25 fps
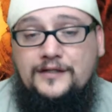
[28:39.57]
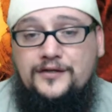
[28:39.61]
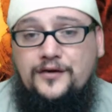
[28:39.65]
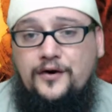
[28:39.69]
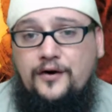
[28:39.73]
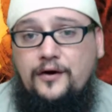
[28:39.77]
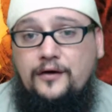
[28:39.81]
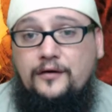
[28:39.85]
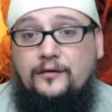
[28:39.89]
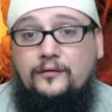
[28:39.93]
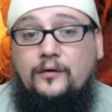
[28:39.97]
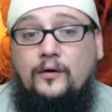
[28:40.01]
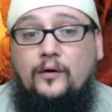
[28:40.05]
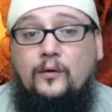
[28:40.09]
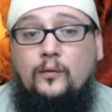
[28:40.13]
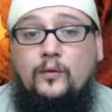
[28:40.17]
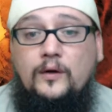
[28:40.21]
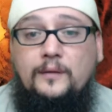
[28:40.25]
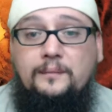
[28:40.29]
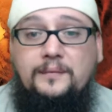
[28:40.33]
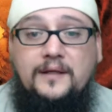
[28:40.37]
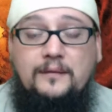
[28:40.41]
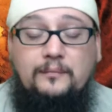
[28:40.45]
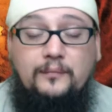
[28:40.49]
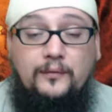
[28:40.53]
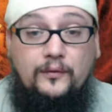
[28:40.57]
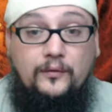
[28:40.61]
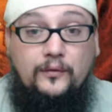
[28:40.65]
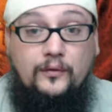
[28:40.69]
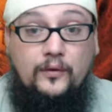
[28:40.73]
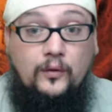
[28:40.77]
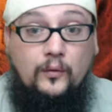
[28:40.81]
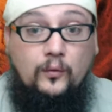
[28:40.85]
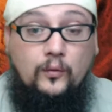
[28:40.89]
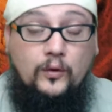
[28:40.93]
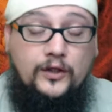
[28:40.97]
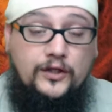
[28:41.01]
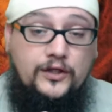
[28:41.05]
it's hard when
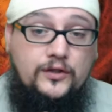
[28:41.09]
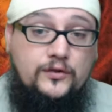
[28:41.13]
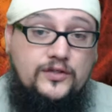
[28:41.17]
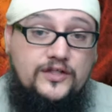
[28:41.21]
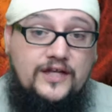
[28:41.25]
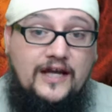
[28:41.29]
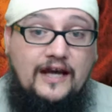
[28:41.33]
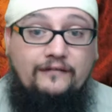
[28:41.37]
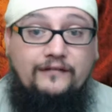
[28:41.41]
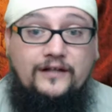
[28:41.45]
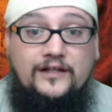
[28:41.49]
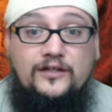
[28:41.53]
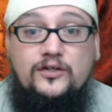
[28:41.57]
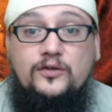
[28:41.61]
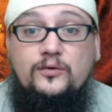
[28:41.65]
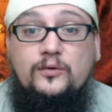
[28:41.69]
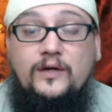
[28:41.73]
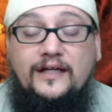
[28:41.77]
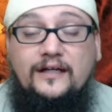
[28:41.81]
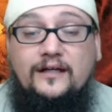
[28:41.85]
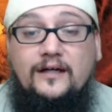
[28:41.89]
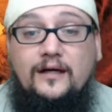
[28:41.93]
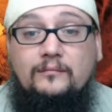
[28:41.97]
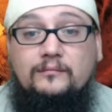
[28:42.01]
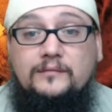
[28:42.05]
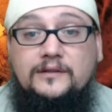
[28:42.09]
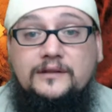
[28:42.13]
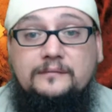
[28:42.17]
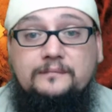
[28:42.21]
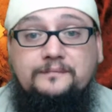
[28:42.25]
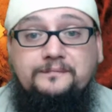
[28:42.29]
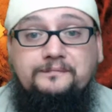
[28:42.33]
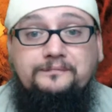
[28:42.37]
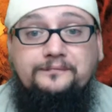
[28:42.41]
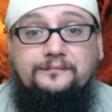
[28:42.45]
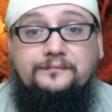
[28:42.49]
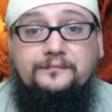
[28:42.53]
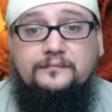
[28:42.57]
people were used to having two incomes
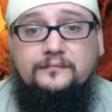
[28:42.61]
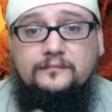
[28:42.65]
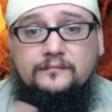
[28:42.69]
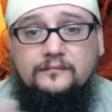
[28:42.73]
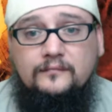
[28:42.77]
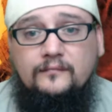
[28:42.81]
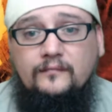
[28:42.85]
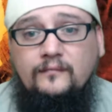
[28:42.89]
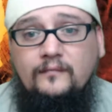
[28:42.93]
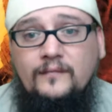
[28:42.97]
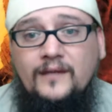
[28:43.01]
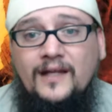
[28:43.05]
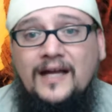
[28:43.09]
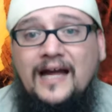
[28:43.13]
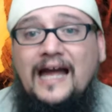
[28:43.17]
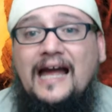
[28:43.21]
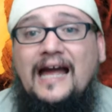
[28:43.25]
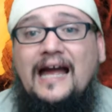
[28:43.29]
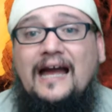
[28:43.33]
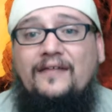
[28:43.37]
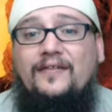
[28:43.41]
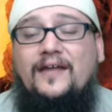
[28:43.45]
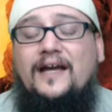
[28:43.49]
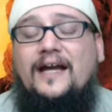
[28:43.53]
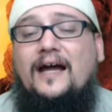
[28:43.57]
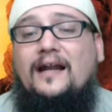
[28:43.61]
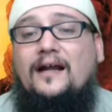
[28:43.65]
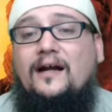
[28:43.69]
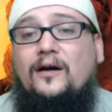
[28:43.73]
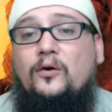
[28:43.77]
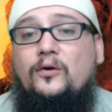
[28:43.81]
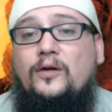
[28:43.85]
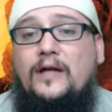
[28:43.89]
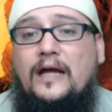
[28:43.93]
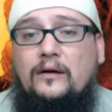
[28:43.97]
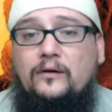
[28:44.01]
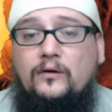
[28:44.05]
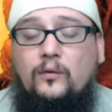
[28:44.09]
and they got to
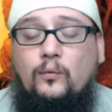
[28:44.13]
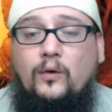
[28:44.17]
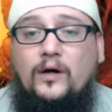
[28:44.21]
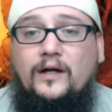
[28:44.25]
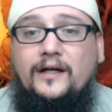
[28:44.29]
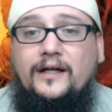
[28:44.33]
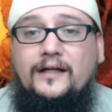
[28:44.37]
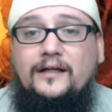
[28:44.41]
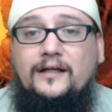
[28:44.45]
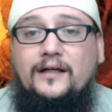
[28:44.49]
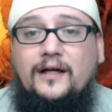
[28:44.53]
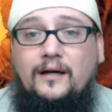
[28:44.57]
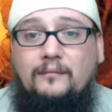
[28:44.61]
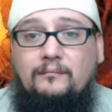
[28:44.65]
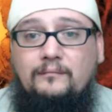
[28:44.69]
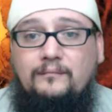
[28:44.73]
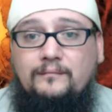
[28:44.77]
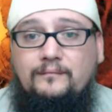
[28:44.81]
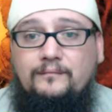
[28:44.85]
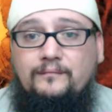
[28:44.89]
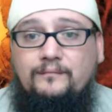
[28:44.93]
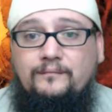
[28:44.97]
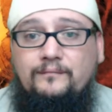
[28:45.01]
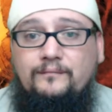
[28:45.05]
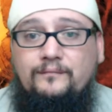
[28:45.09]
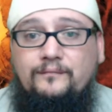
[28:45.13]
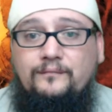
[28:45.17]
go down to one income.